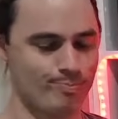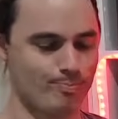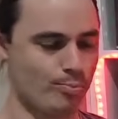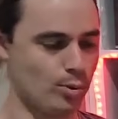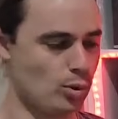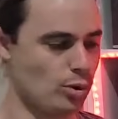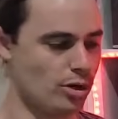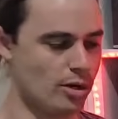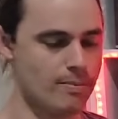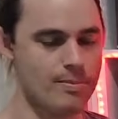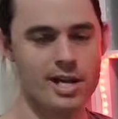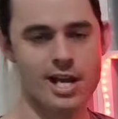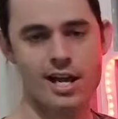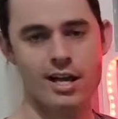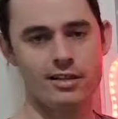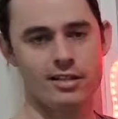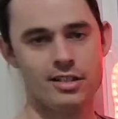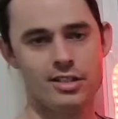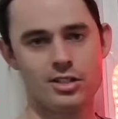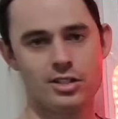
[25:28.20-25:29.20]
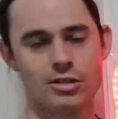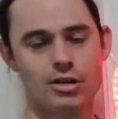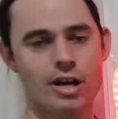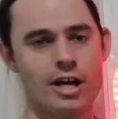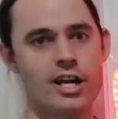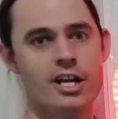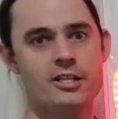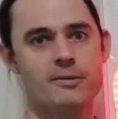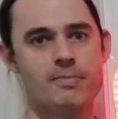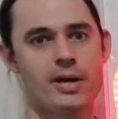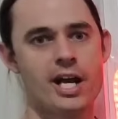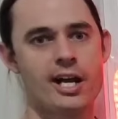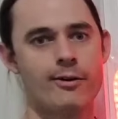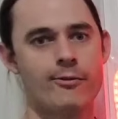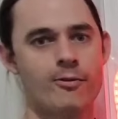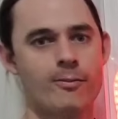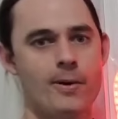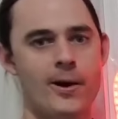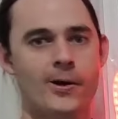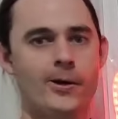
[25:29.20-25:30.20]
brought about this craze
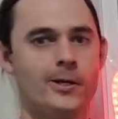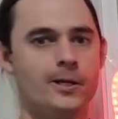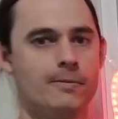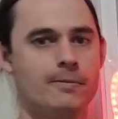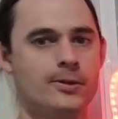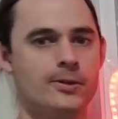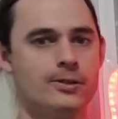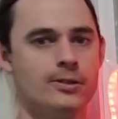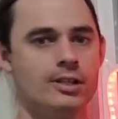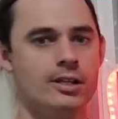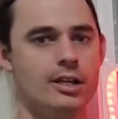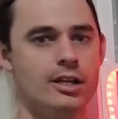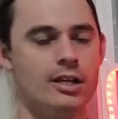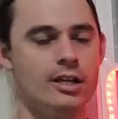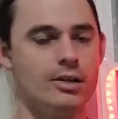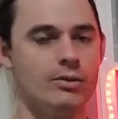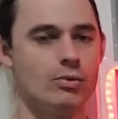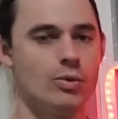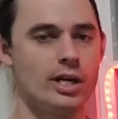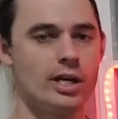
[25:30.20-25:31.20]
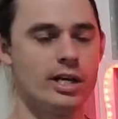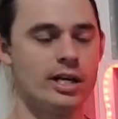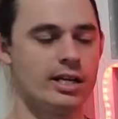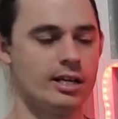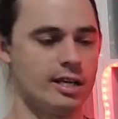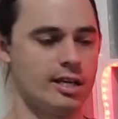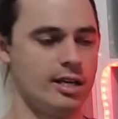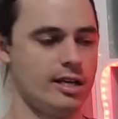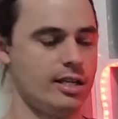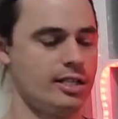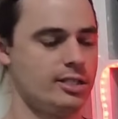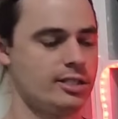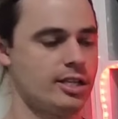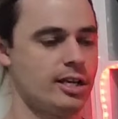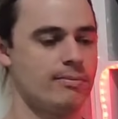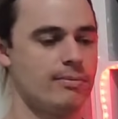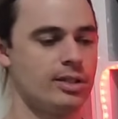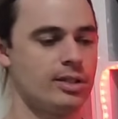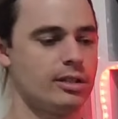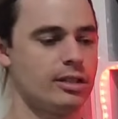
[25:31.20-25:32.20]
back for Pokemon where
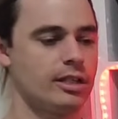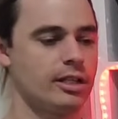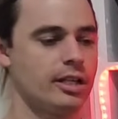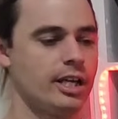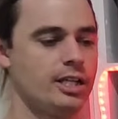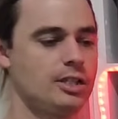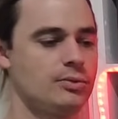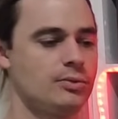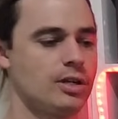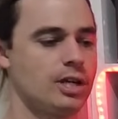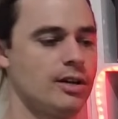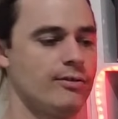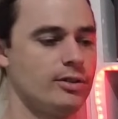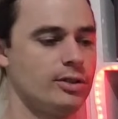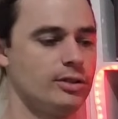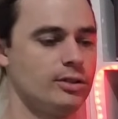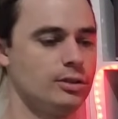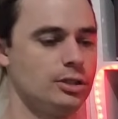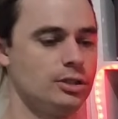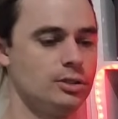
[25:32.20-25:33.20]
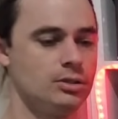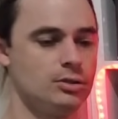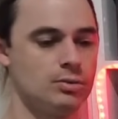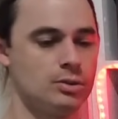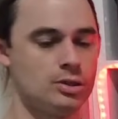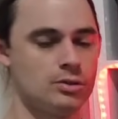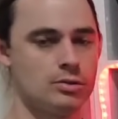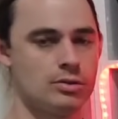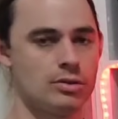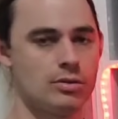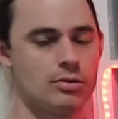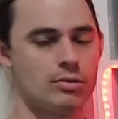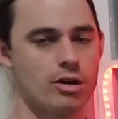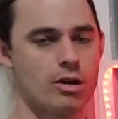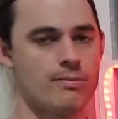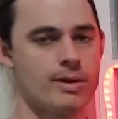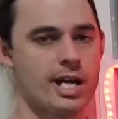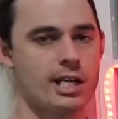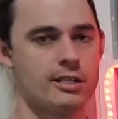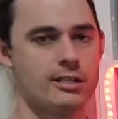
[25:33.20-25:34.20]
something like an XY Evolutions, which was a
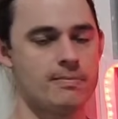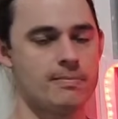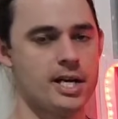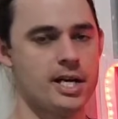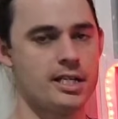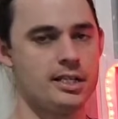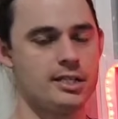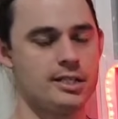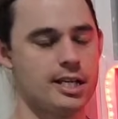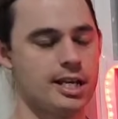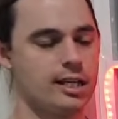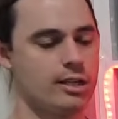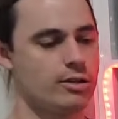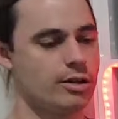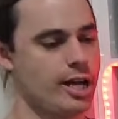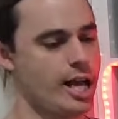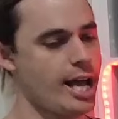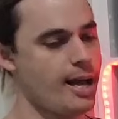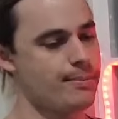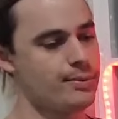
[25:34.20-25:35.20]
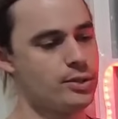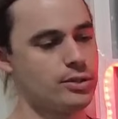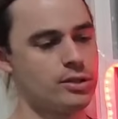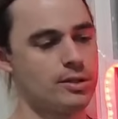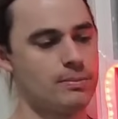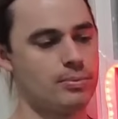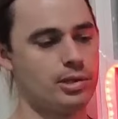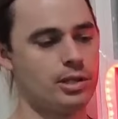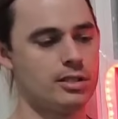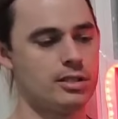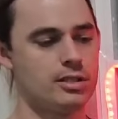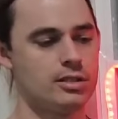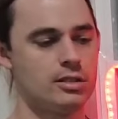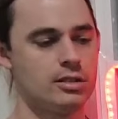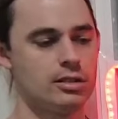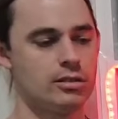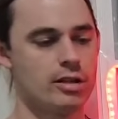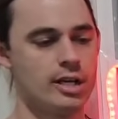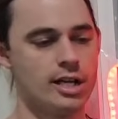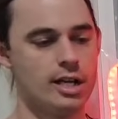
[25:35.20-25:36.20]
throwback to base set, got absolutely printed to
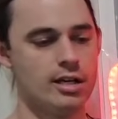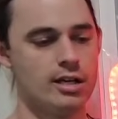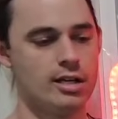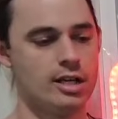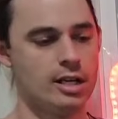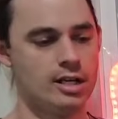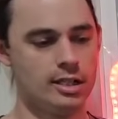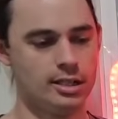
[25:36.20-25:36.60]
the ground,